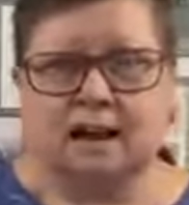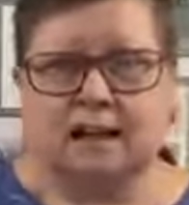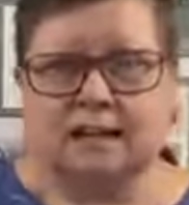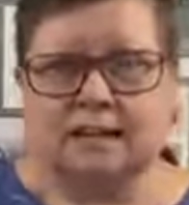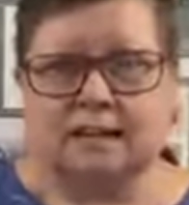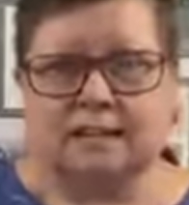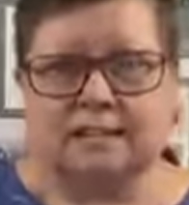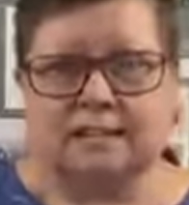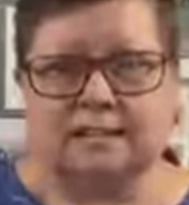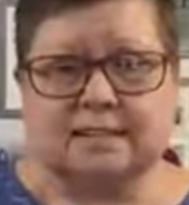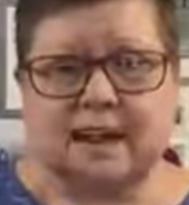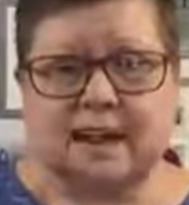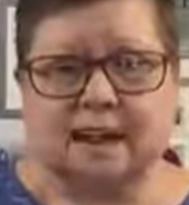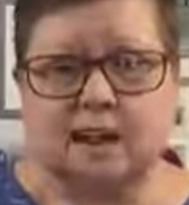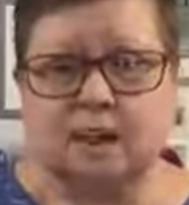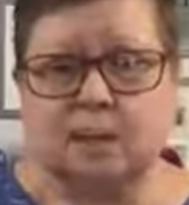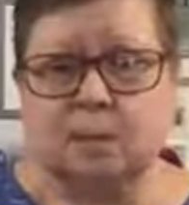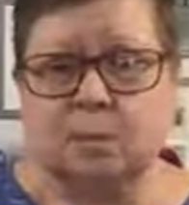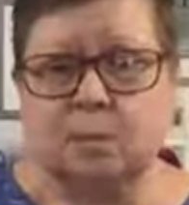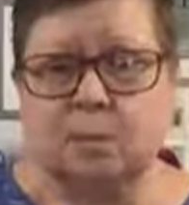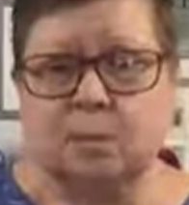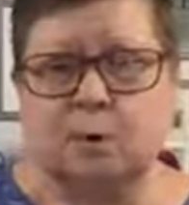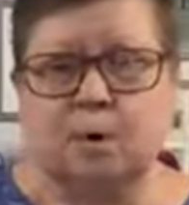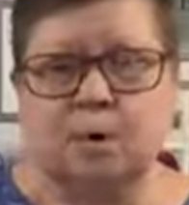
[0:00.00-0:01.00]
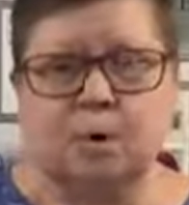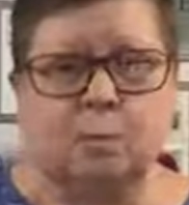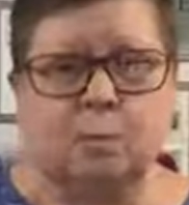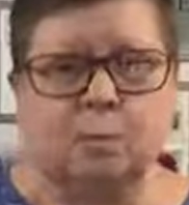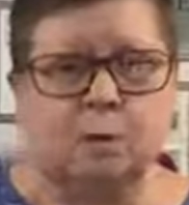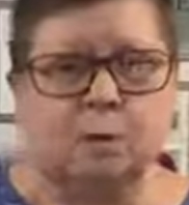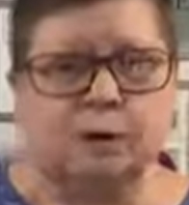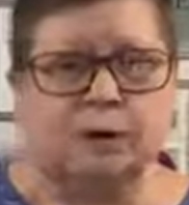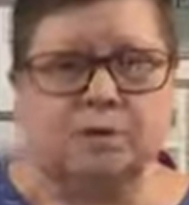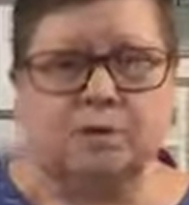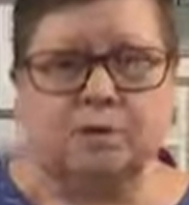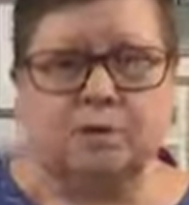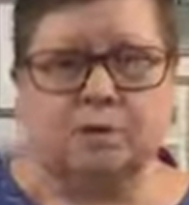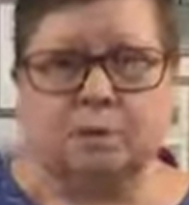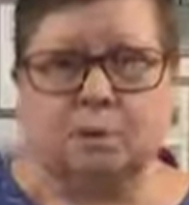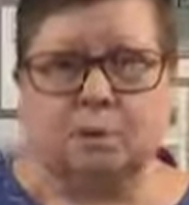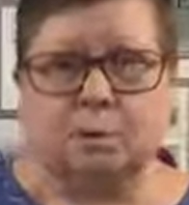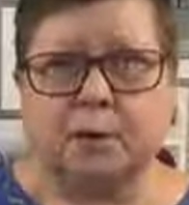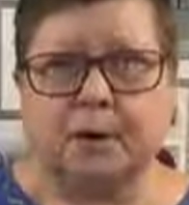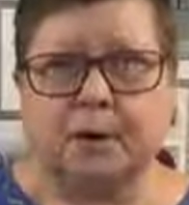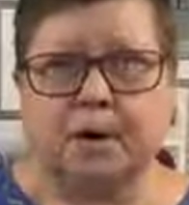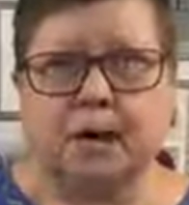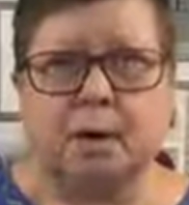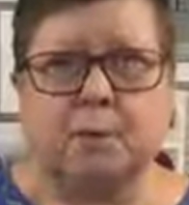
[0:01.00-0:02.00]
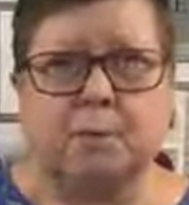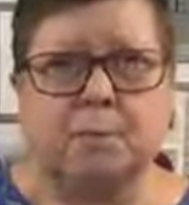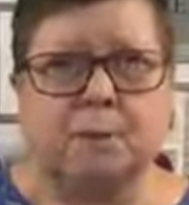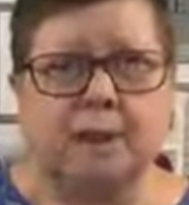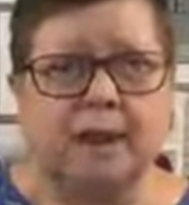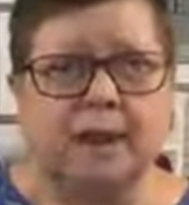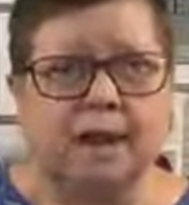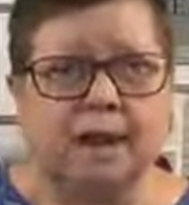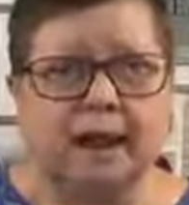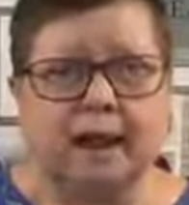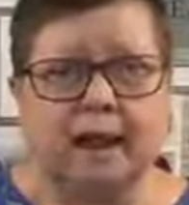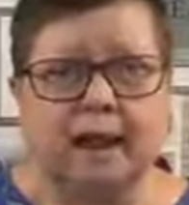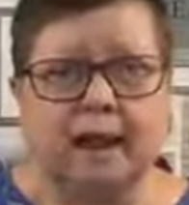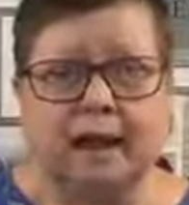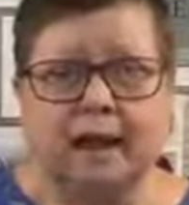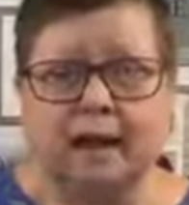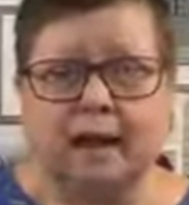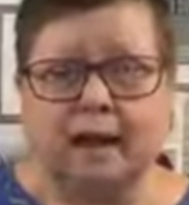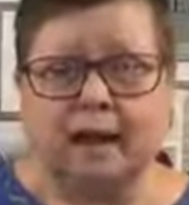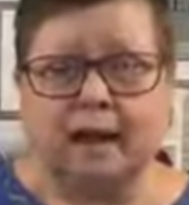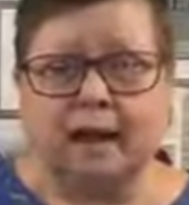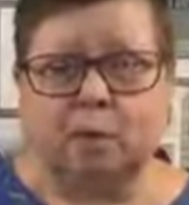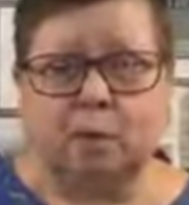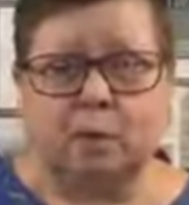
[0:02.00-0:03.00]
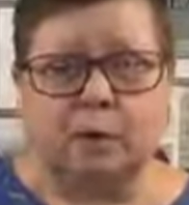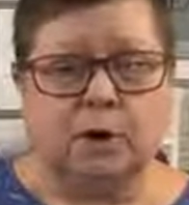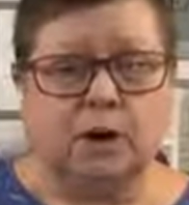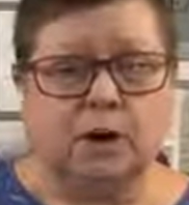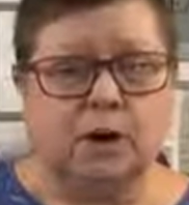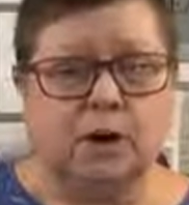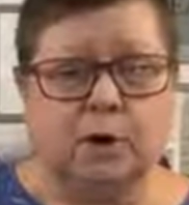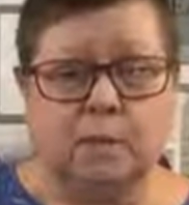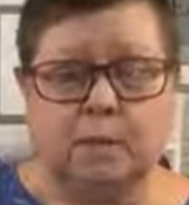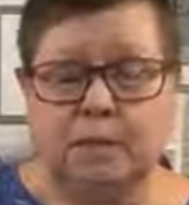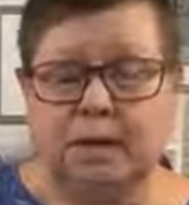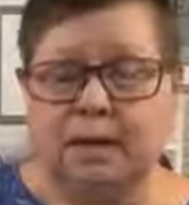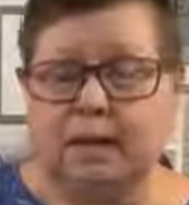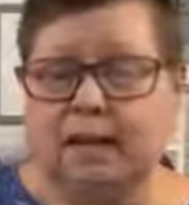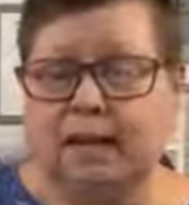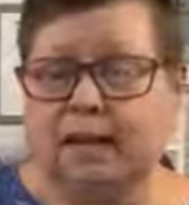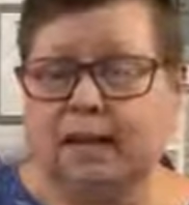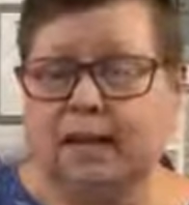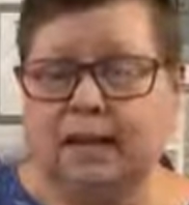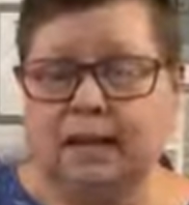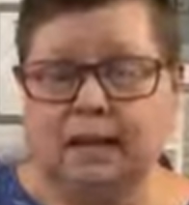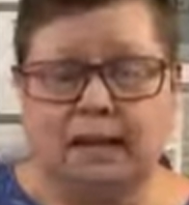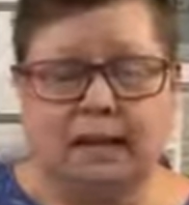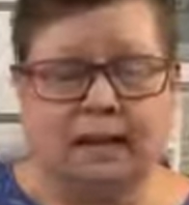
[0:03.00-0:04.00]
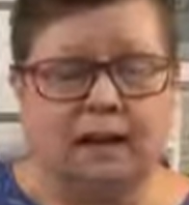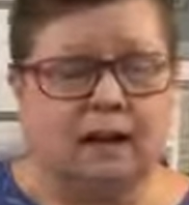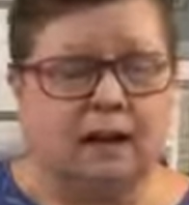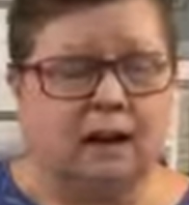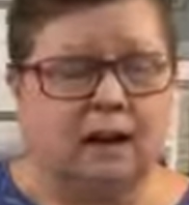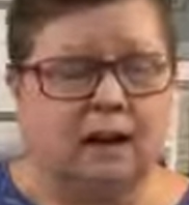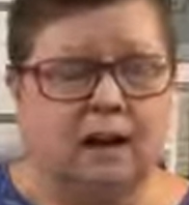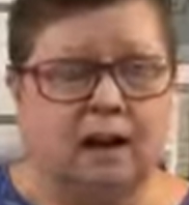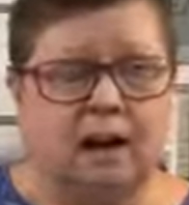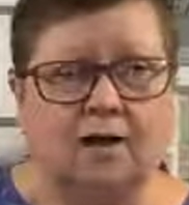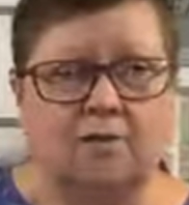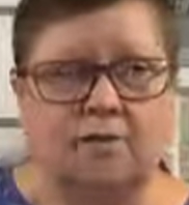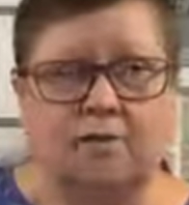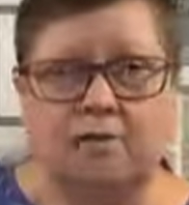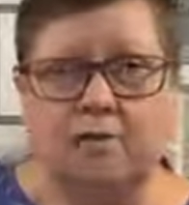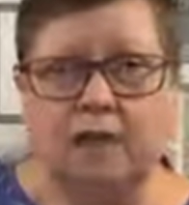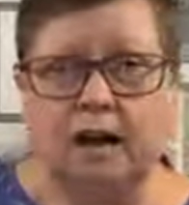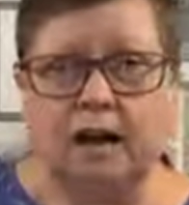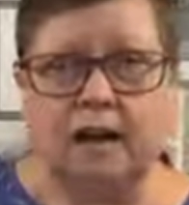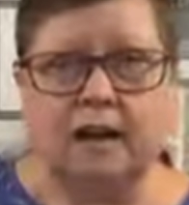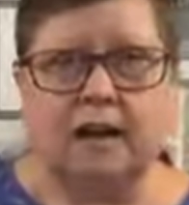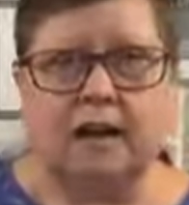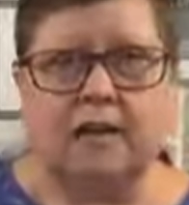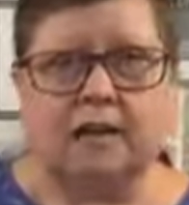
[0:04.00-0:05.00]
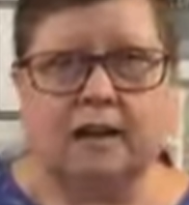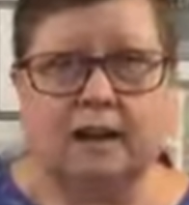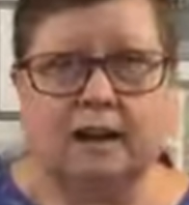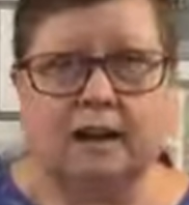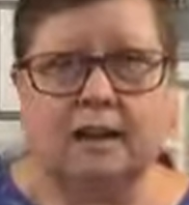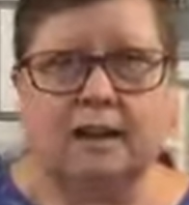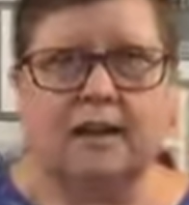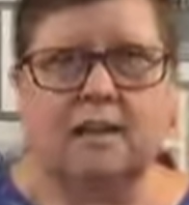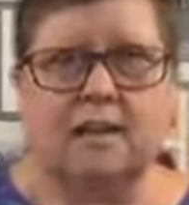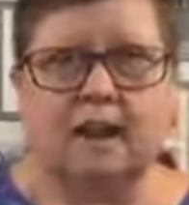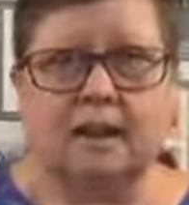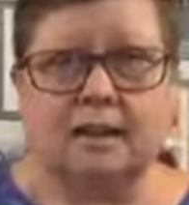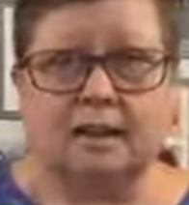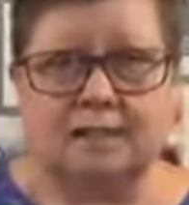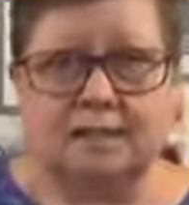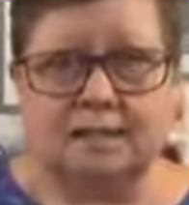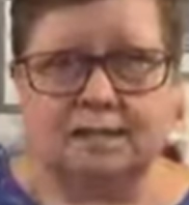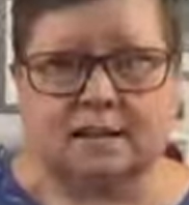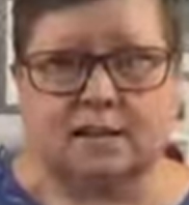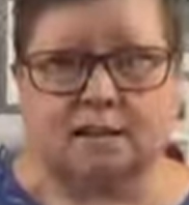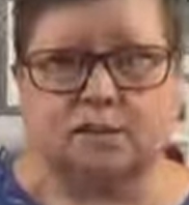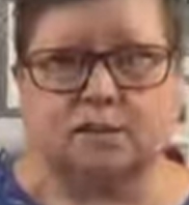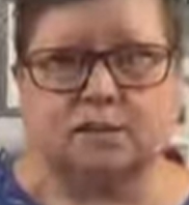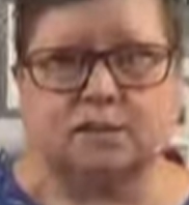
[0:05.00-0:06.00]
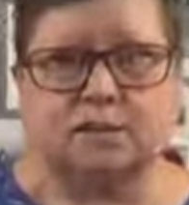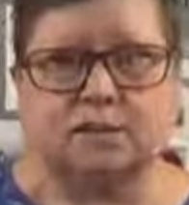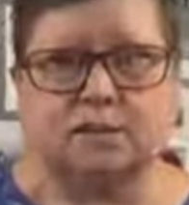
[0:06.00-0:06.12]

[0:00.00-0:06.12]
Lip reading: Saturday morning when I first wake up, and we're going to be kicking it off right at 9 o'clock Central.